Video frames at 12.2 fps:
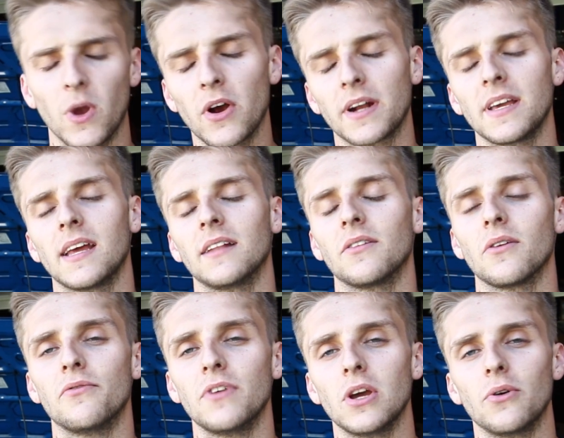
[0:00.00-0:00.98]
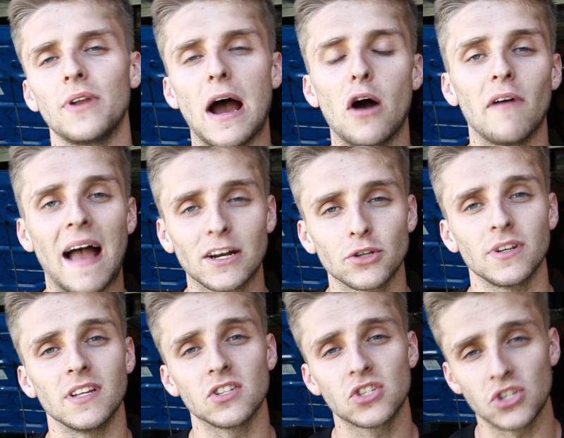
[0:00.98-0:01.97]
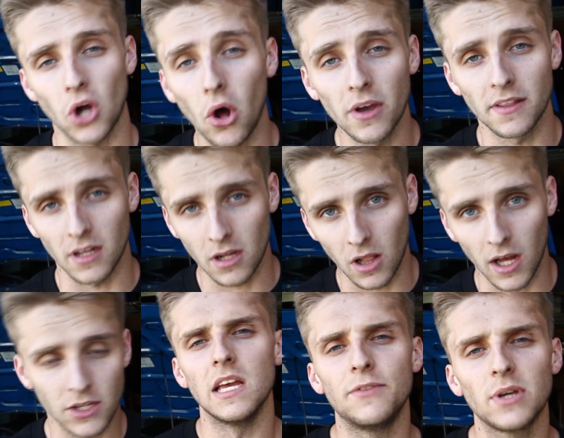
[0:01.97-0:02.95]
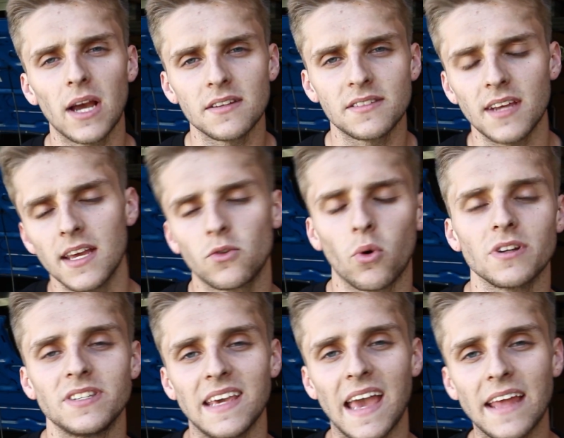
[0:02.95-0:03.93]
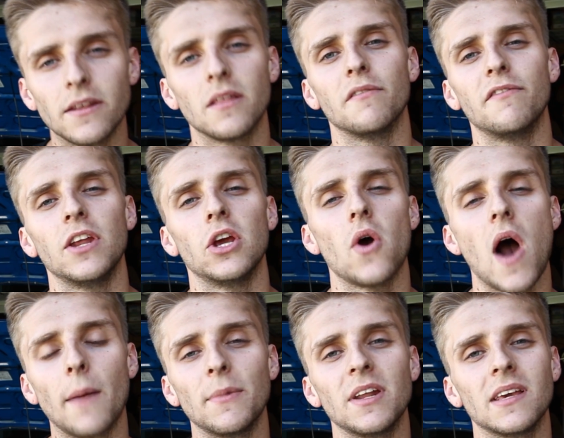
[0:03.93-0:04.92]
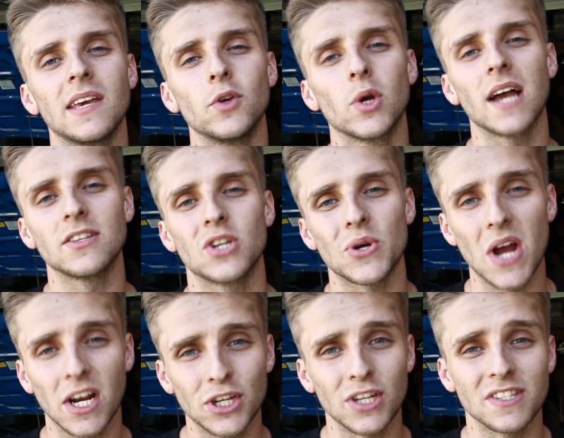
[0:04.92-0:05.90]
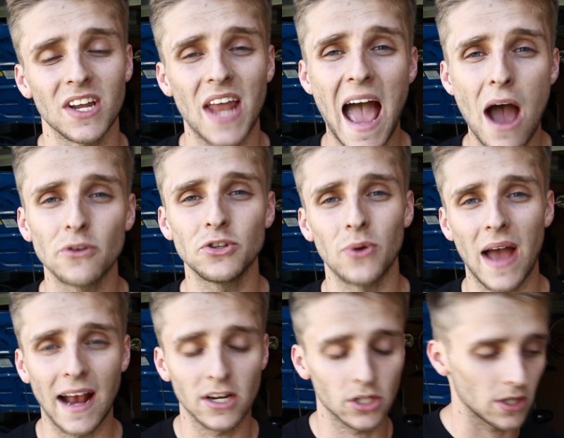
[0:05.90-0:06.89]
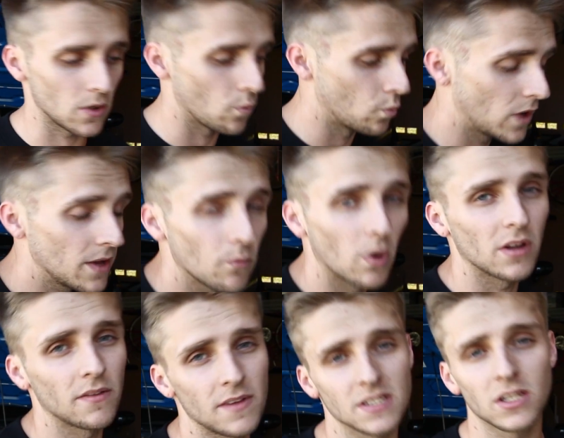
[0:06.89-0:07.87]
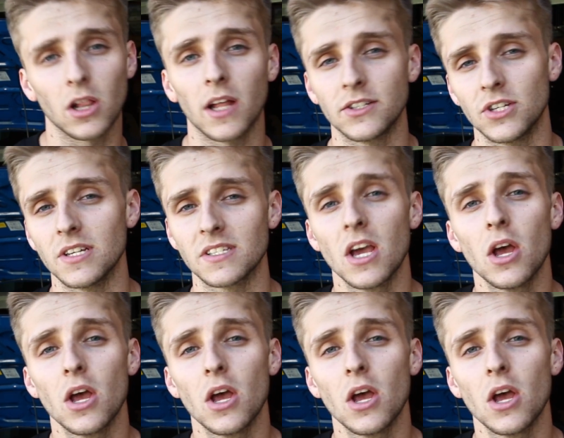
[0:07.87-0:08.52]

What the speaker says: We are going to get into the video now of actually installing the clutch. If you guys stay towards the end of the video, I'm going to give you guys directions on how to actually win one of these clutches